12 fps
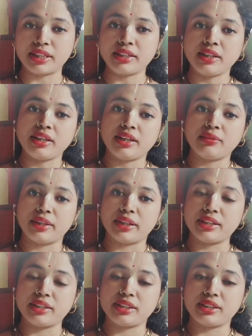2
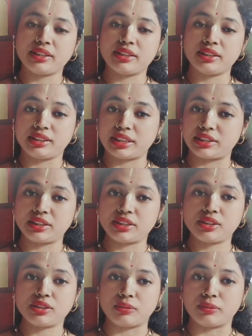E
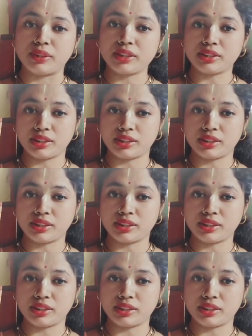dz